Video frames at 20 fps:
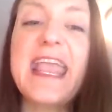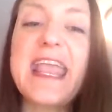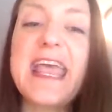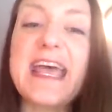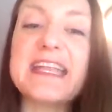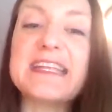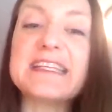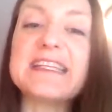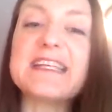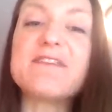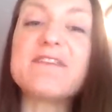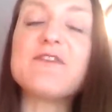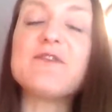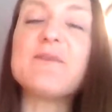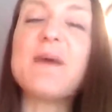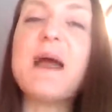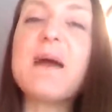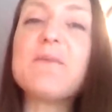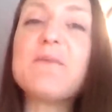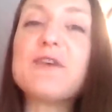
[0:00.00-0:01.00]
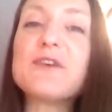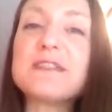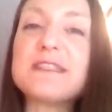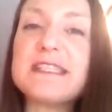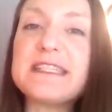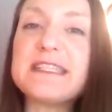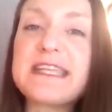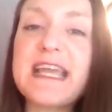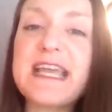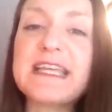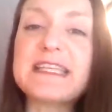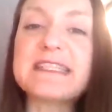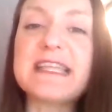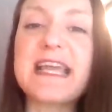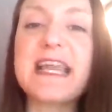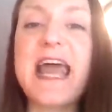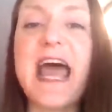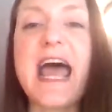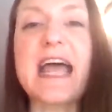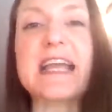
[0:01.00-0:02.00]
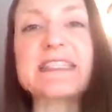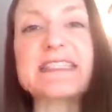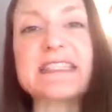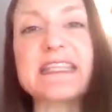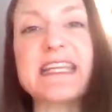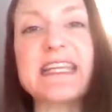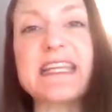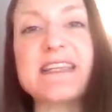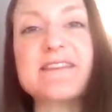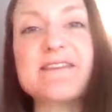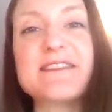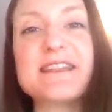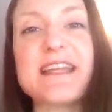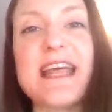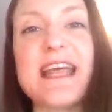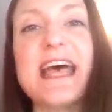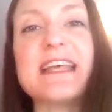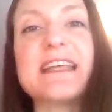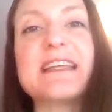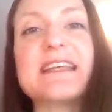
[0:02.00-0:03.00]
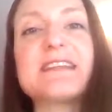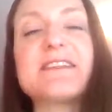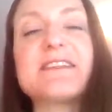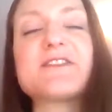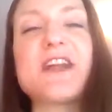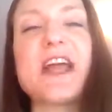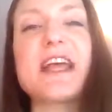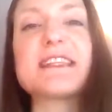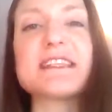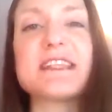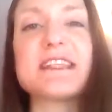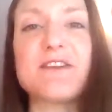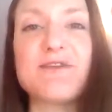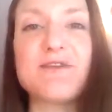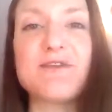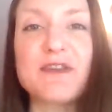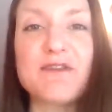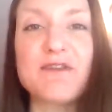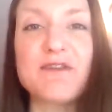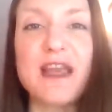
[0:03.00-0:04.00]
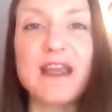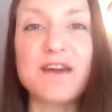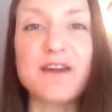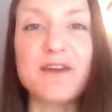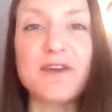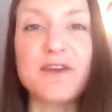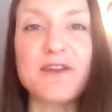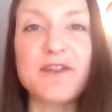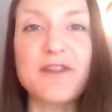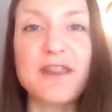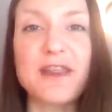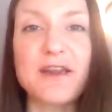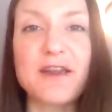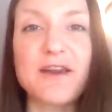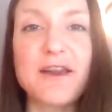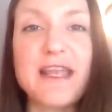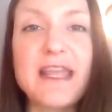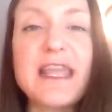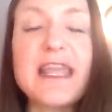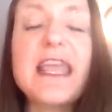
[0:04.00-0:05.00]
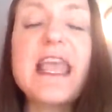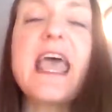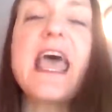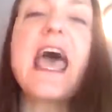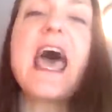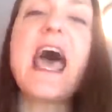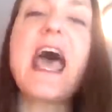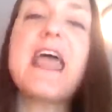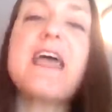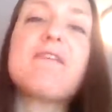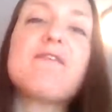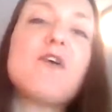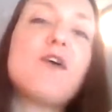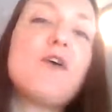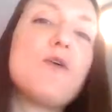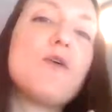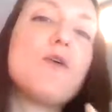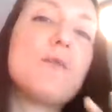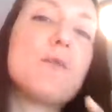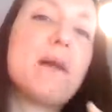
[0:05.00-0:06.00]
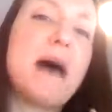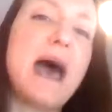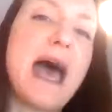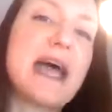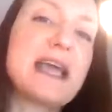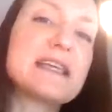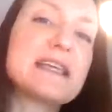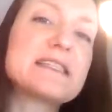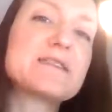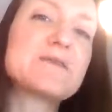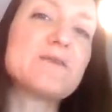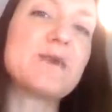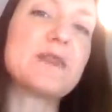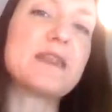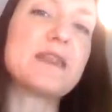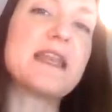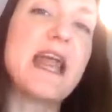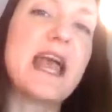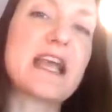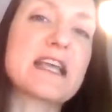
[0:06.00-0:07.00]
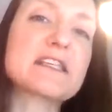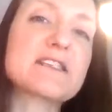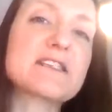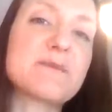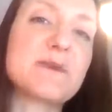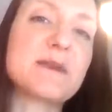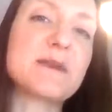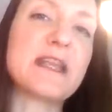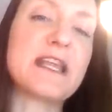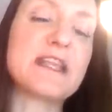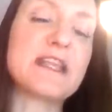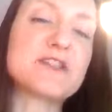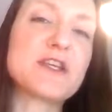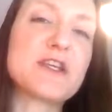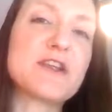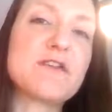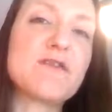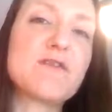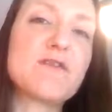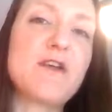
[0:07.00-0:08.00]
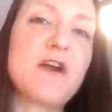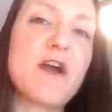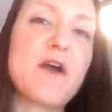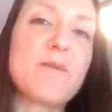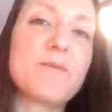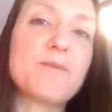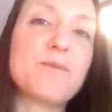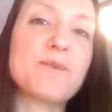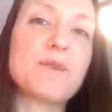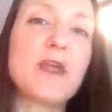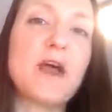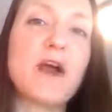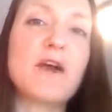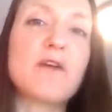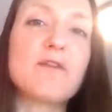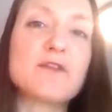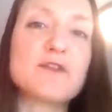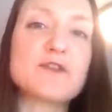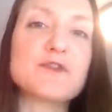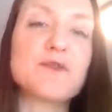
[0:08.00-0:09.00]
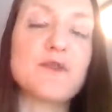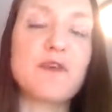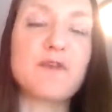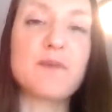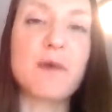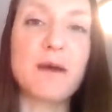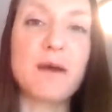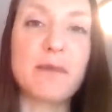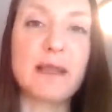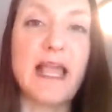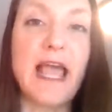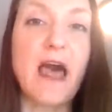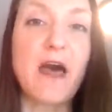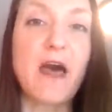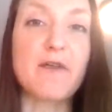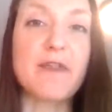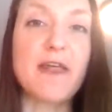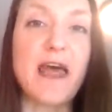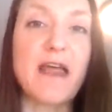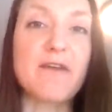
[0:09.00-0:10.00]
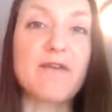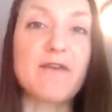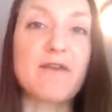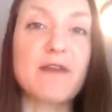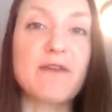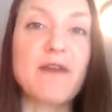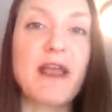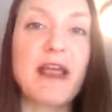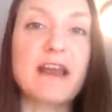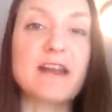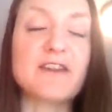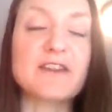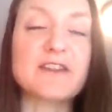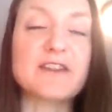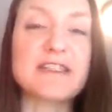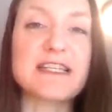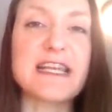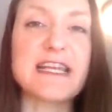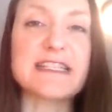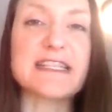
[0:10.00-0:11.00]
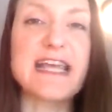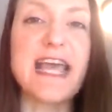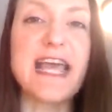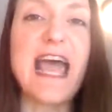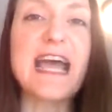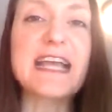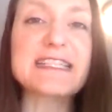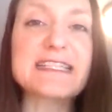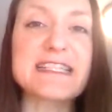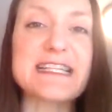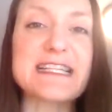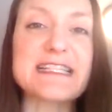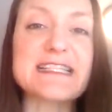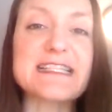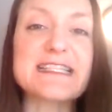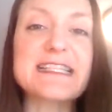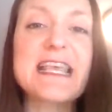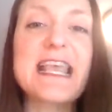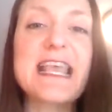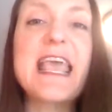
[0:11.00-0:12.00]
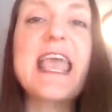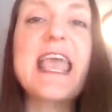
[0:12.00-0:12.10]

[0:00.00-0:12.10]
And if you want more details on oxidative stress and the free radical theory, I have a whole box with an explanation from the Harvard School of Public Health on free radicals and antioxidants.